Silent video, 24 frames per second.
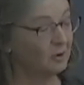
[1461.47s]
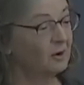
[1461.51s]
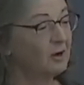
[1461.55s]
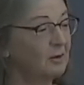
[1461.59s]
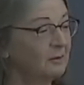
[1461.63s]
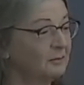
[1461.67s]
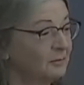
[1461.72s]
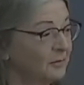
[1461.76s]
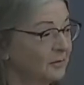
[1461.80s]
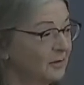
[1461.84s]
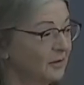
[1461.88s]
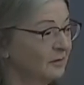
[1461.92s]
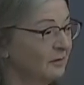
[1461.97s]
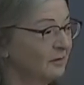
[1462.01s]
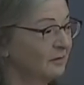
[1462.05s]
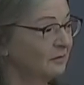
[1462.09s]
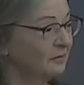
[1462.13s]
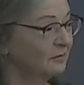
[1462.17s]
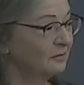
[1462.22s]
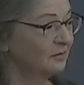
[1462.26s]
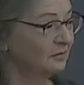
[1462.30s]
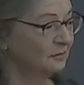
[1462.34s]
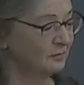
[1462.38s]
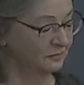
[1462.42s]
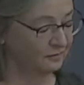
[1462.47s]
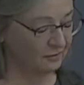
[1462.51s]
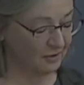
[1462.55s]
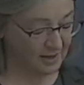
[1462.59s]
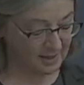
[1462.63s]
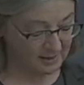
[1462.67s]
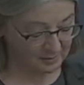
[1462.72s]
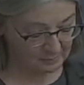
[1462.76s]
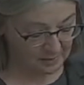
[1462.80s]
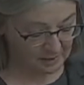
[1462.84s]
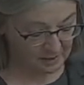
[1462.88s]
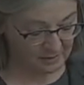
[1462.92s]
poem, the
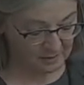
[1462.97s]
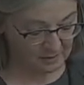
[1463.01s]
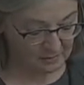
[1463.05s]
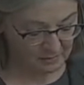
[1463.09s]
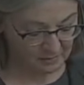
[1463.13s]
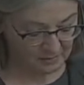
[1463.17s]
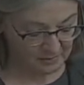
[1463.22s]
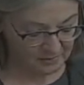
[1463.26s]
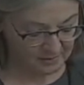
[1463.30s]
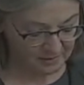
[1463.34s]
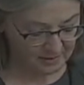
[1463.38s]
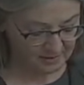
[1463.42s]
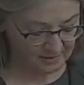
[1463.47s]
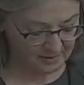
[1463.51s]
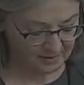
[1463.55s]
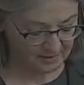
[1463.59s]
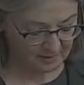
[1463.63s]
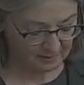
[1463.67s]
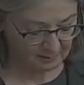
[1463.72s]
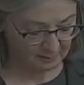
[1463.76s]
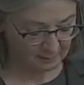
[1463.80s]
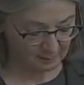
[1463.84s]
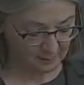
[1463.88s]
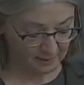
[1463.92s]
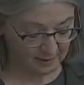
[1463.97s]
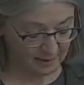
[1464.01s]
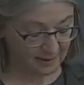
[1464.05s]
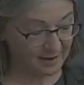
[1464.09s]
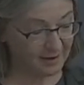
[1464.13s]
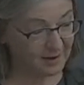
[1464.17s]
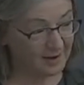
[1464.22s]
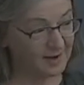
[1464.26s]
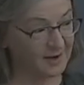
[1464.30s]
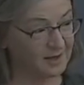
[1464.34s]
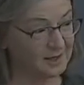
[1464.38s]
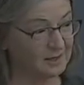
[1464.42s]
fragment used is but
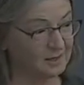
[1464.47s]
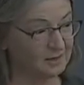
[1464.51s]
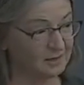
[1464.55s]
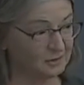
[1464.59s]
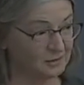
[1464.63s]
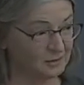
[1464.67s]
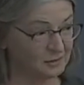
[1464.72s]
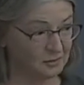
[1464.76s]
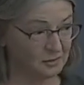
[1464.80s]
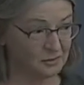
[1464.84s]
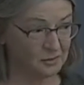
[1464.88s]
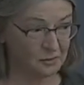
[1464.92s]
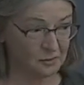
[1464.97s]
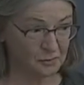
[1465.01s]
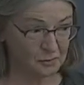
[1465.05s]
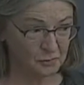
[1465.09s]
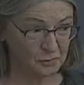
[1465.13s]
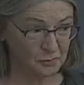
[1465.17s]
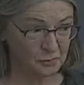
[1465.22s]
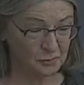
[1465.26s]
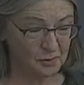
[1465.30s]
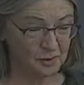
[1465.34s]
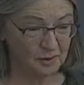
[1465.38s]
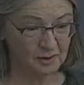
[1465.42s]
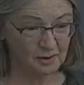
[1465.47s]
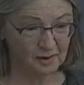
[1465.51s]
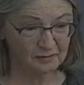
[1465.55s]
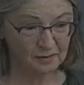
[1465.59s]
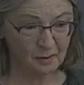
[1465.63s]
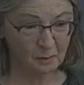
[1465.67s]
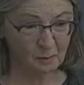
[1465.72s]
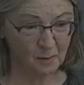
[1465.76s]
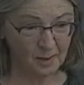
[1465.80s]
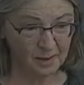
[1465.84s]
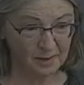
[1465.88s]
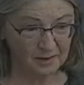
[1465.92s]
I to you
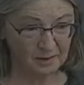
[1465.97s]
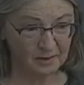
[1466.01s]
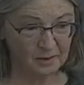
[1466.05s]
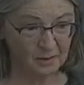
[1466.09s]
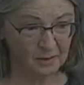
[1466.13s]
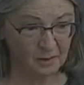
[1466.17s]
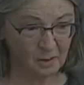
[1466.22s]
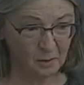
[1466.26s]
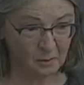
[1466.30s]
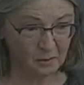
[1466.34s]
of a white